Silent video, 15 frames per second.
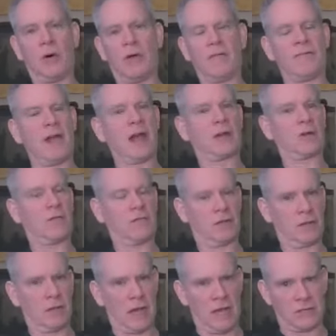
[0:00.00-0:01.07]
In fact, over the
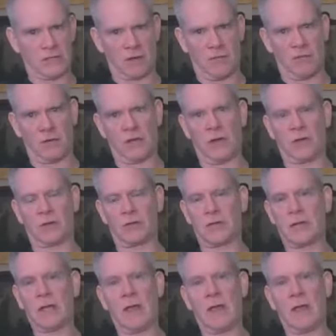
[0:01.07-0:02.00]
last several years,